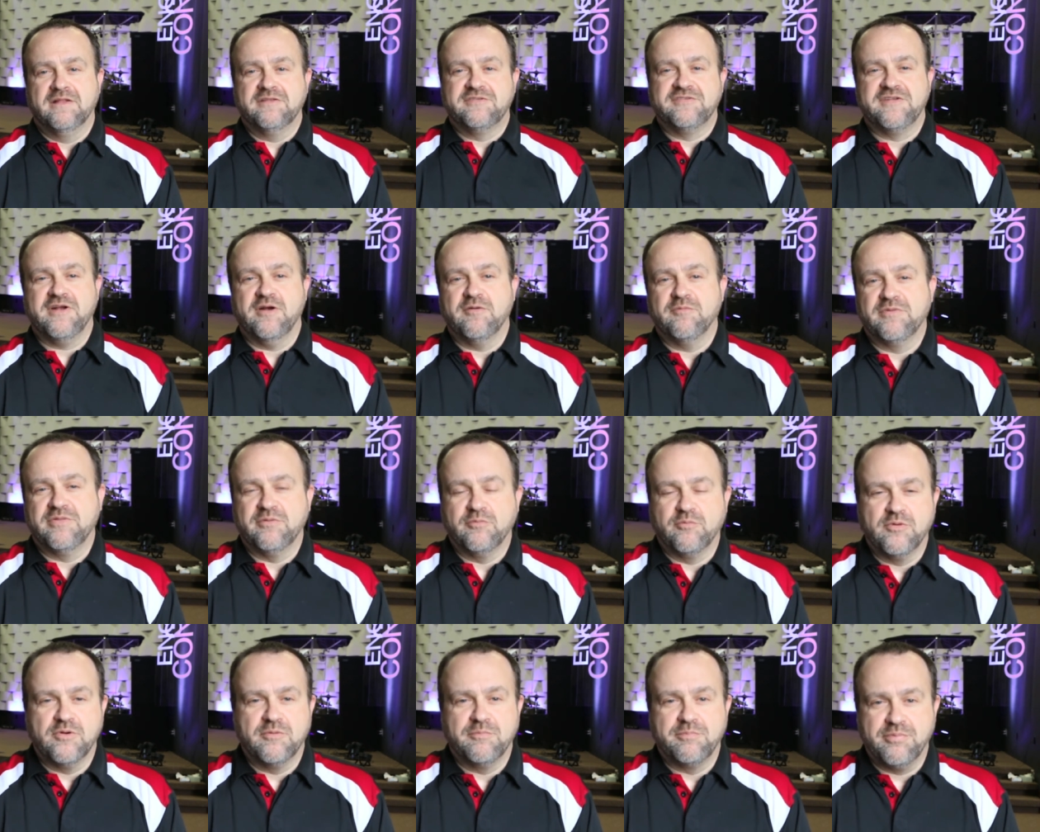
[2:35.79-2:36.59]
Let's start
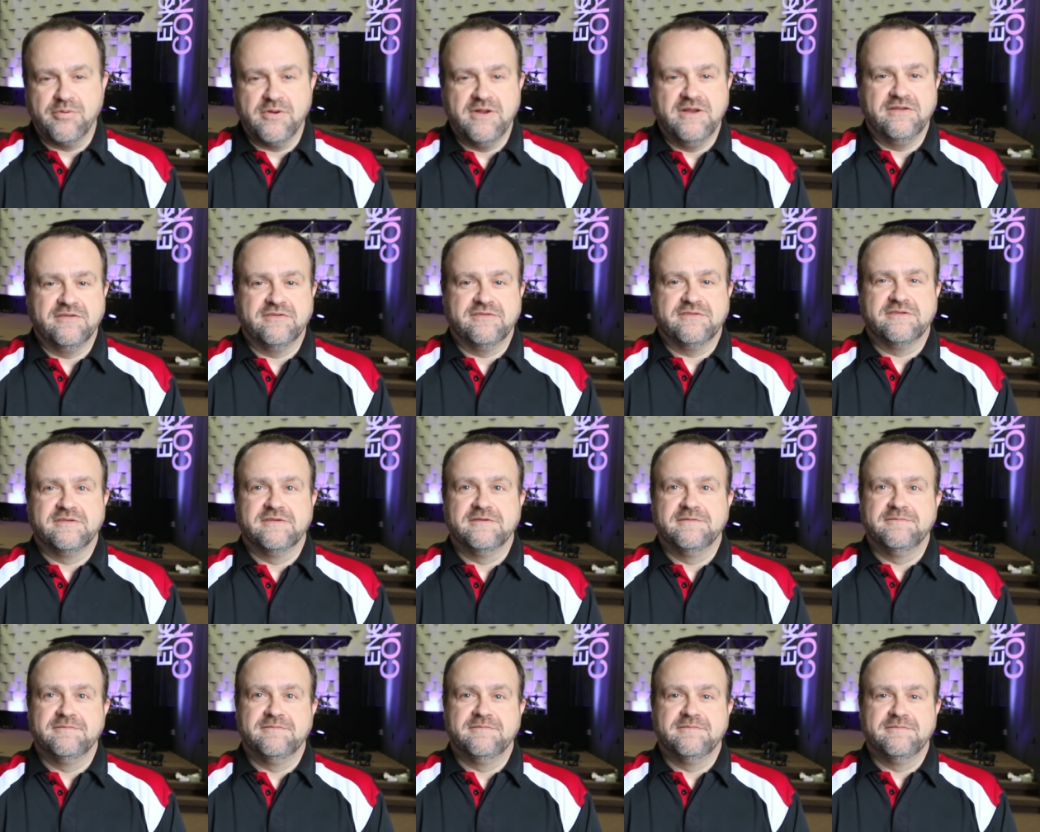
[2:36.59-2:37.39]
with the word
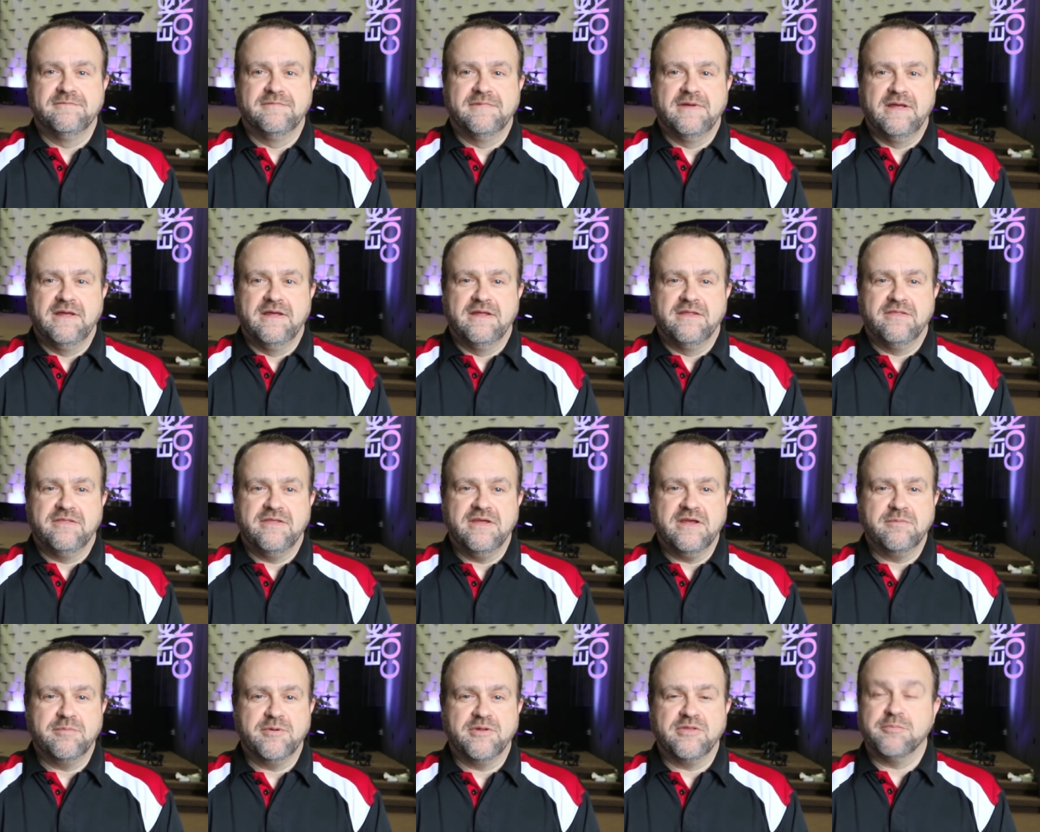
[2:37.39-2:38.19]
prince.
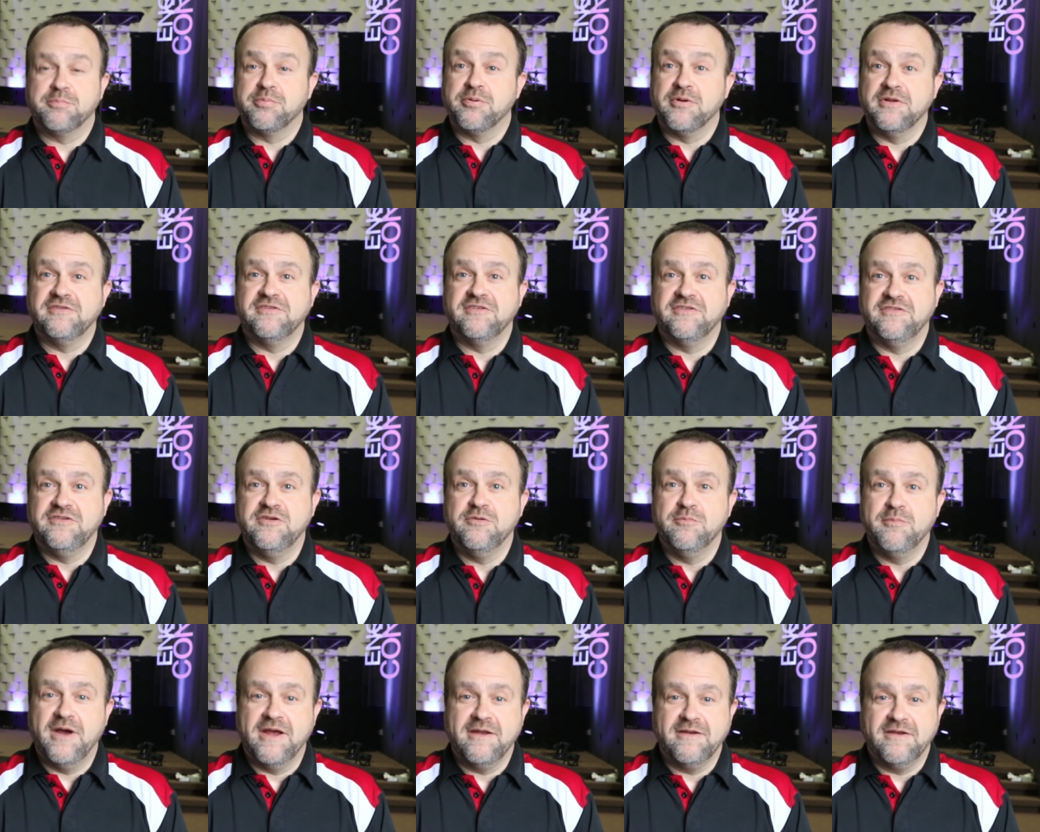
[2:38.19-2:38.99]
Think about the
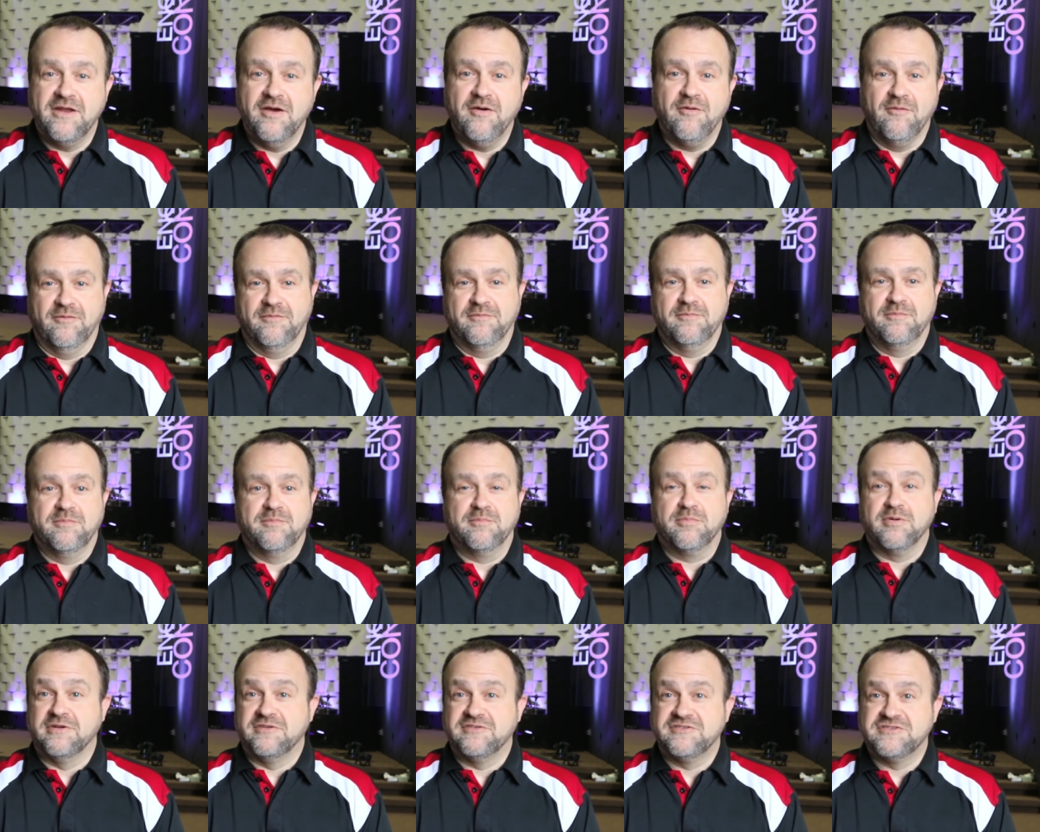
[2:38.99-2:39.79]
princes you might know
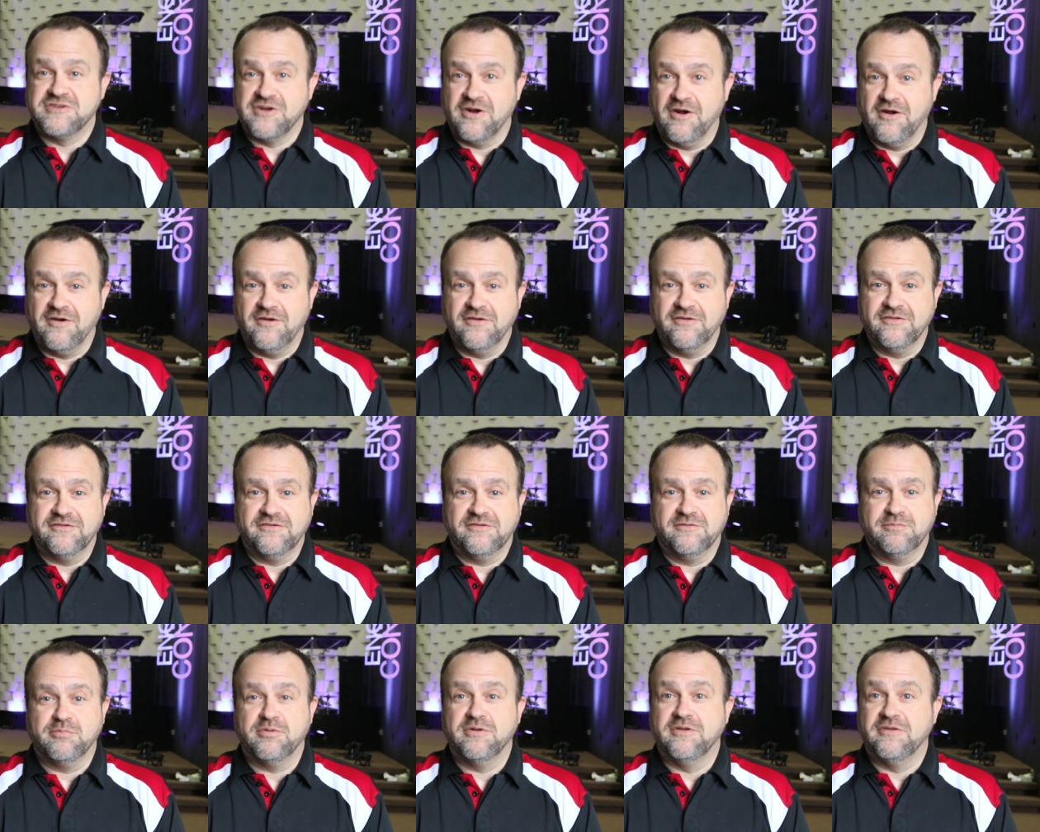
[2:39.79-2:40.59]
Prince
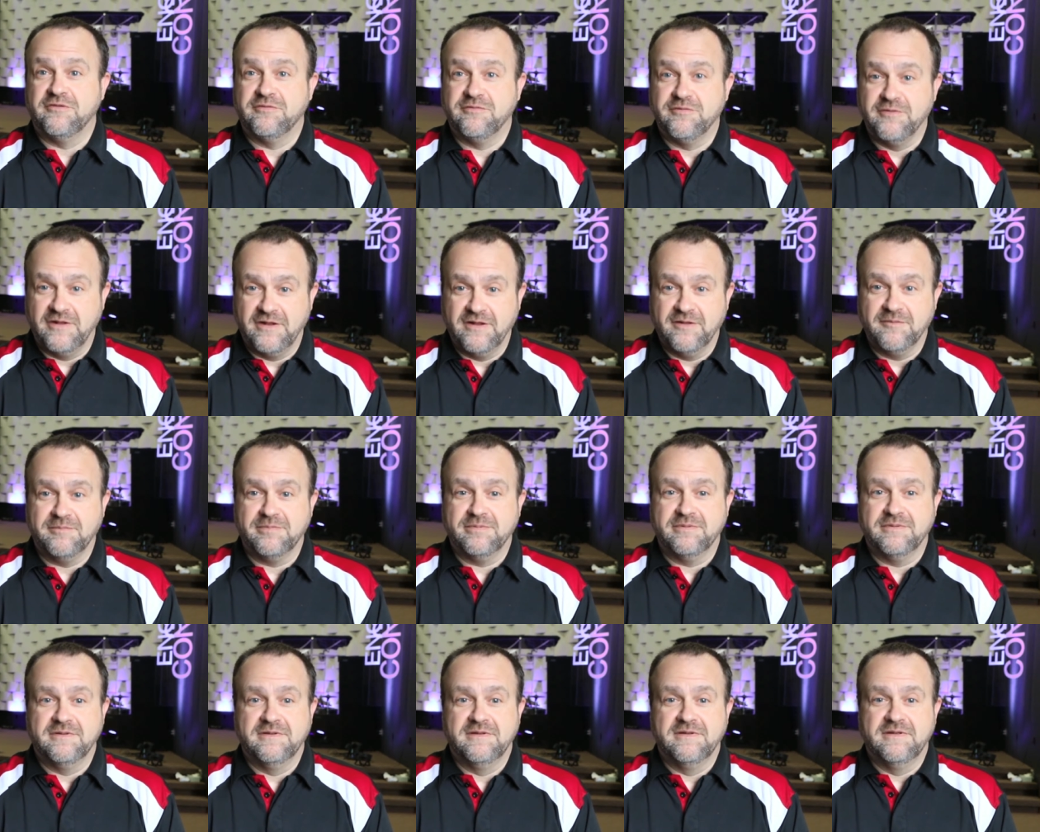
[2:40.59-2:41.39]
Charles, Prince
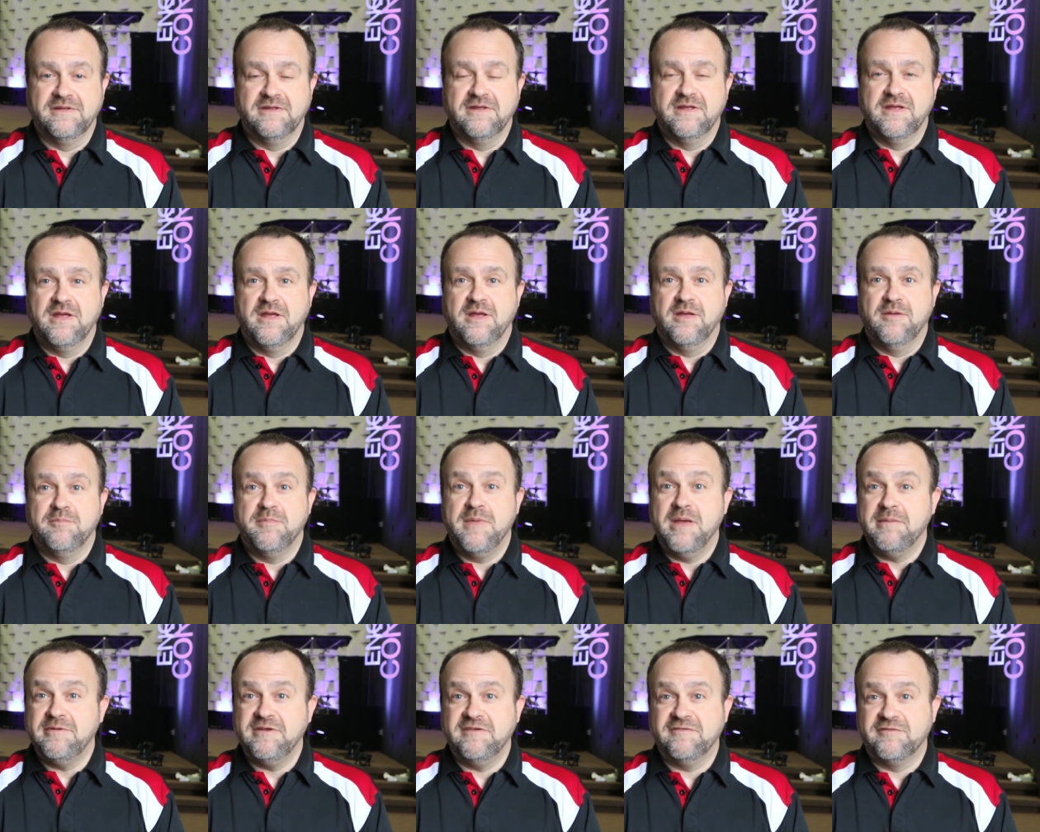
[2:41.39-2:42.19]
Philip,
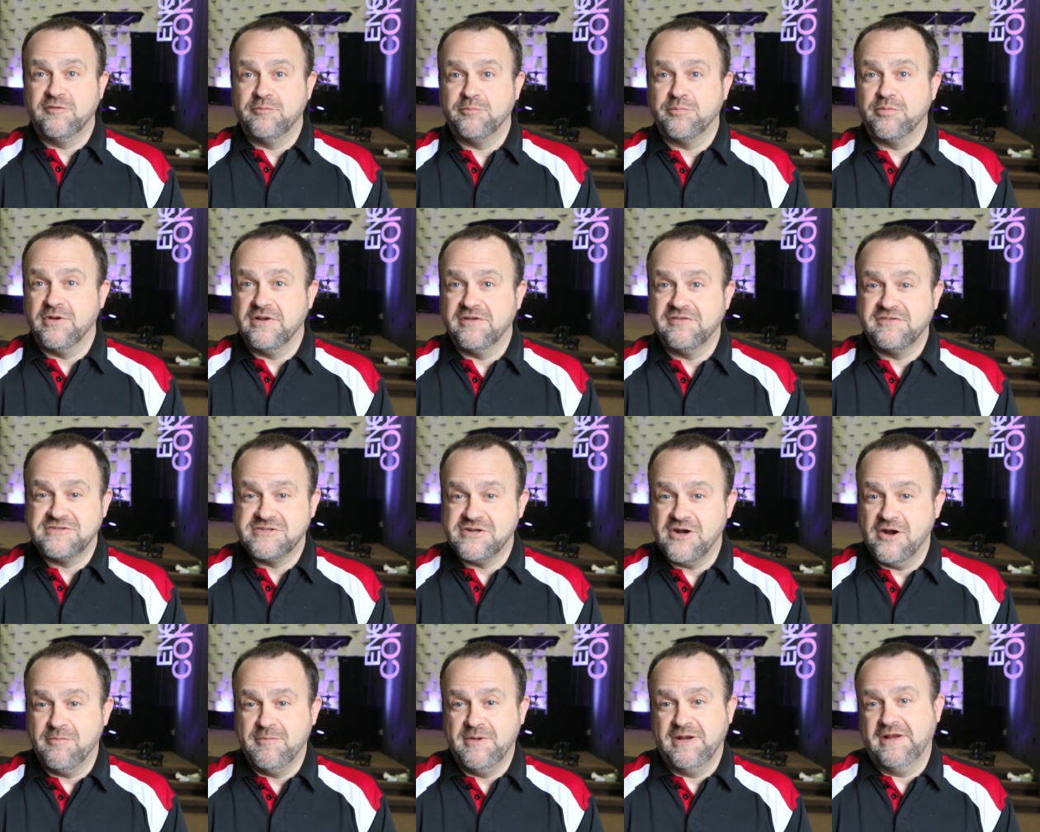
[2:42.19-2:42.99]
maybe even Prince
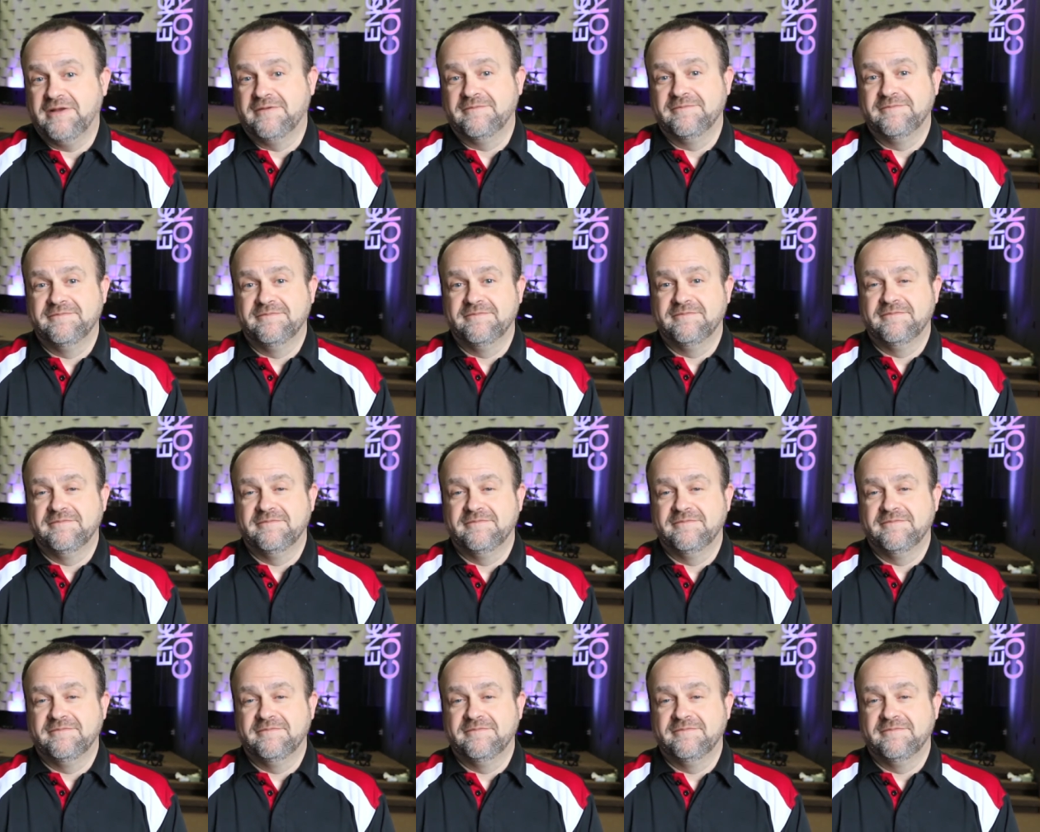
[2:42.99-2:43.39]
Charming.